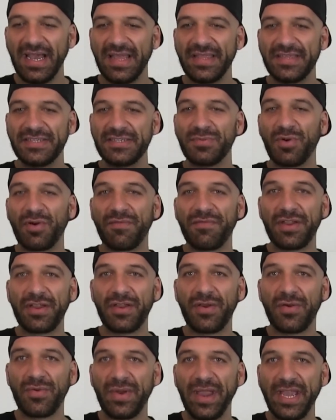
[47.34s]
This is more of a
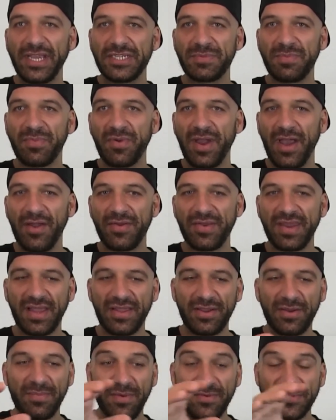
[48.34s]
grayish brown
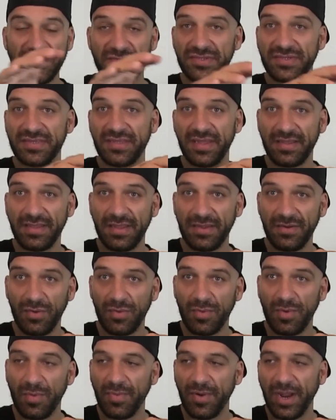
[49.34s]
color opposed to just like the
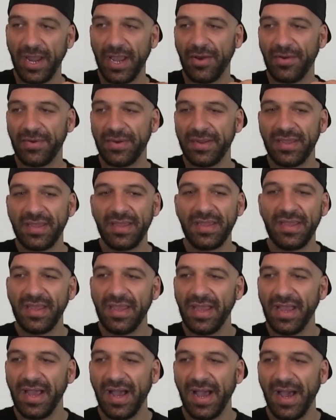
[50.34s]
normal brown.
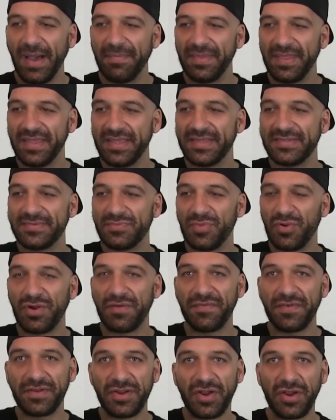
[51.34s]
This is
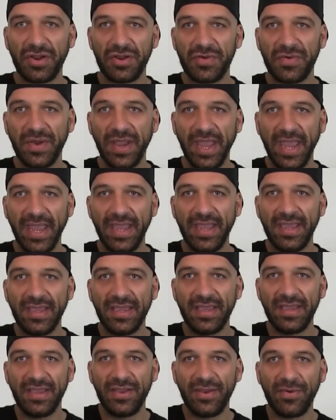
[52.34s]
more of a dark gray
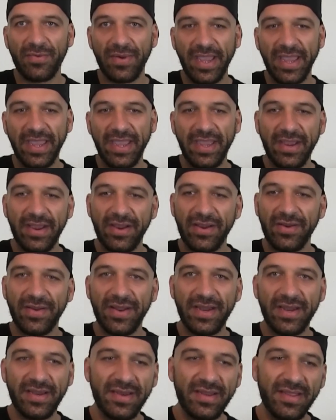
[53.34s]
right here,
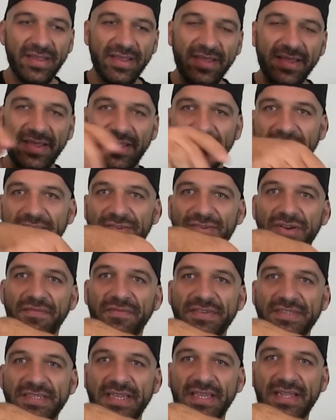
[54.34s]
and these are
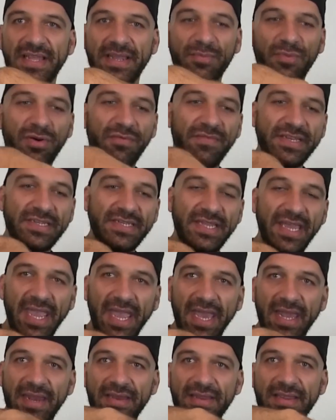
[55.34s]
obviously like more of a
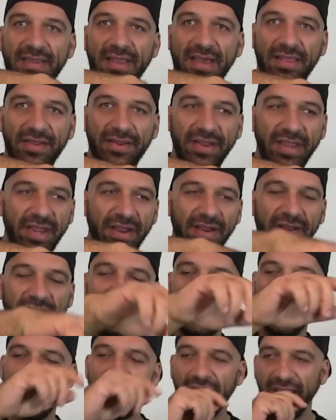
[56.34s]
tan color here.